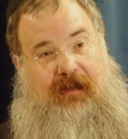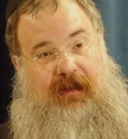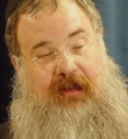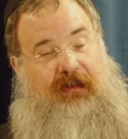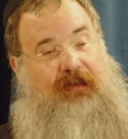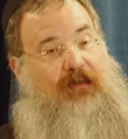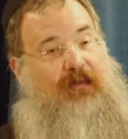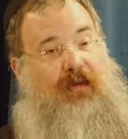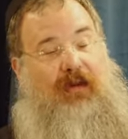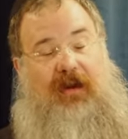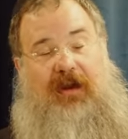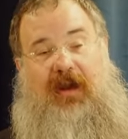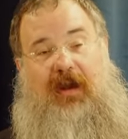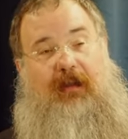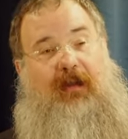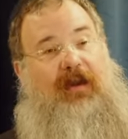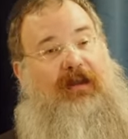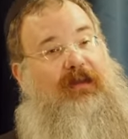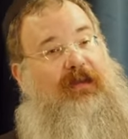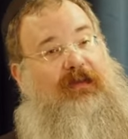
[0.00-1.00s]
It's talking
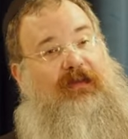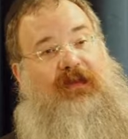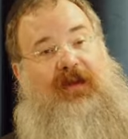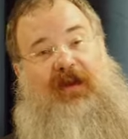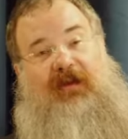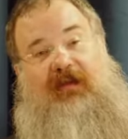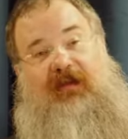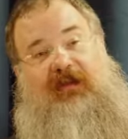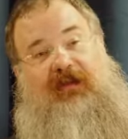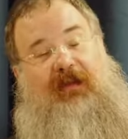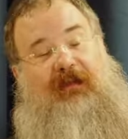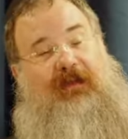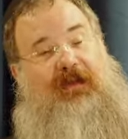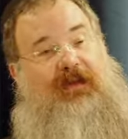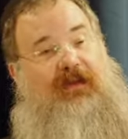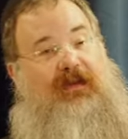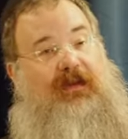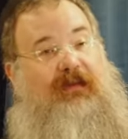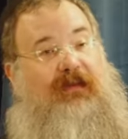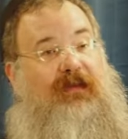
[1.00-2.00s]
about the secrets of the
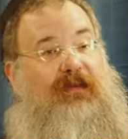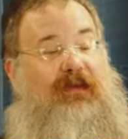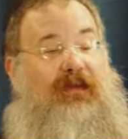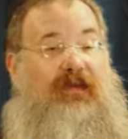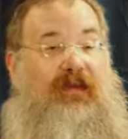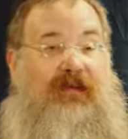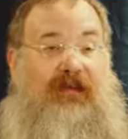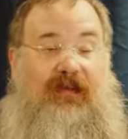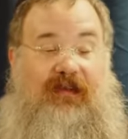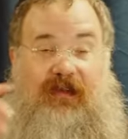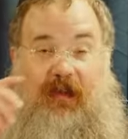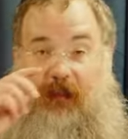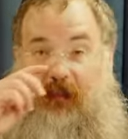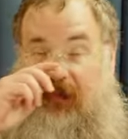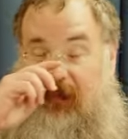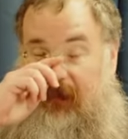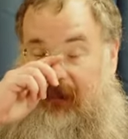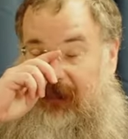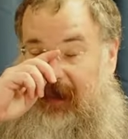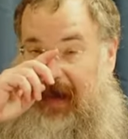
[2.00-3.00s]
universe. And this is the
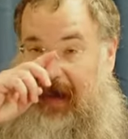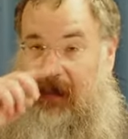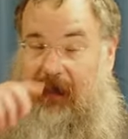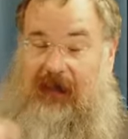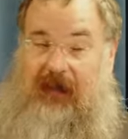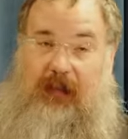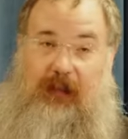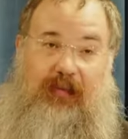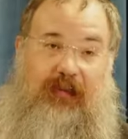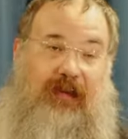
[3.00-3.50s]
profound